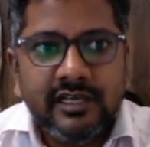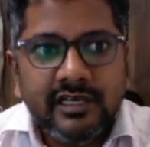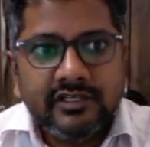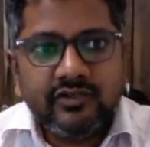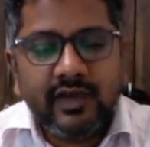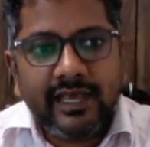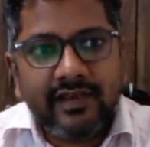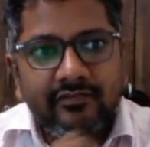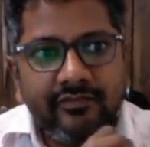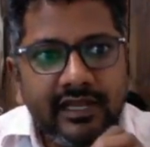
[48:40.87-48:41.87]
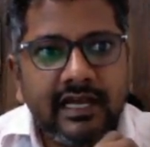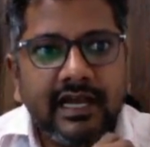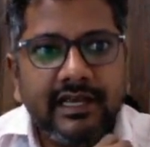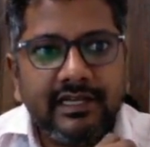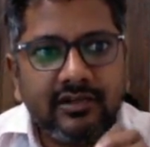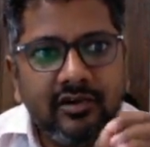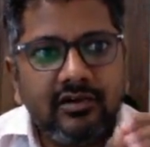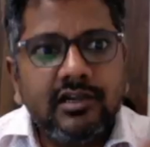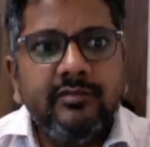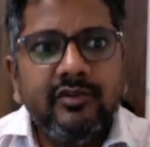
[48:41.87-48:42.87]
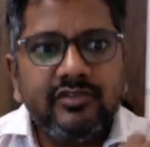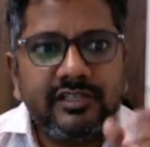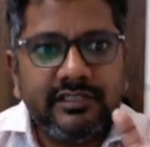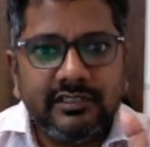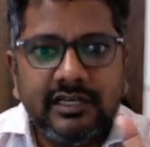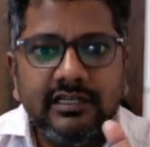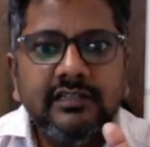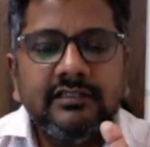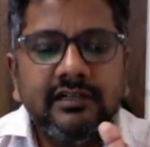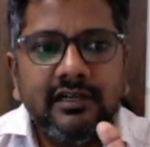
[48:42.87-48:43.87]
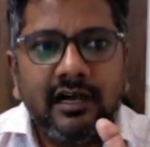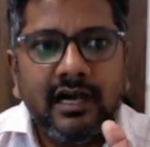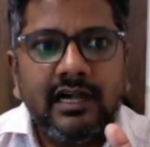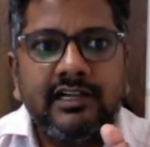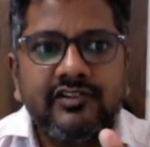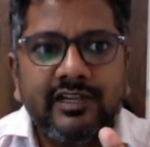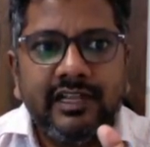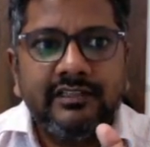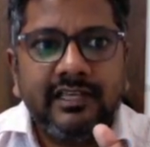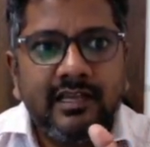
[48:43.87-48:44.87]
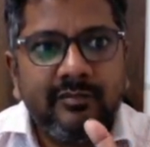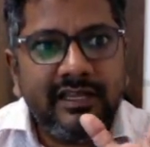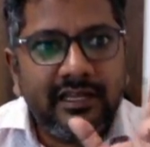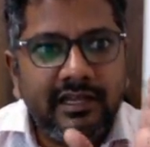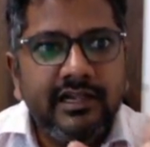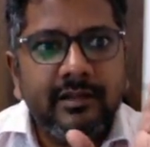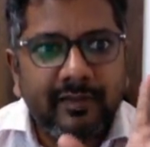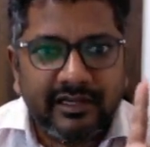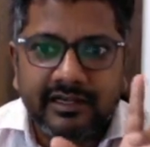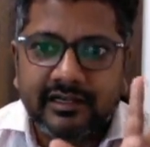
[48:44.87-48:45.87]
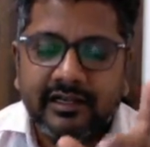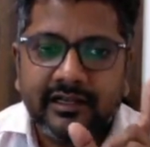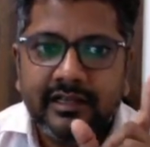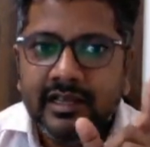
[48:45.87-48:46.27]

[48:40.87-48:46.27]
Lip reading: so every ion contributes in the hydration enthalpy independently.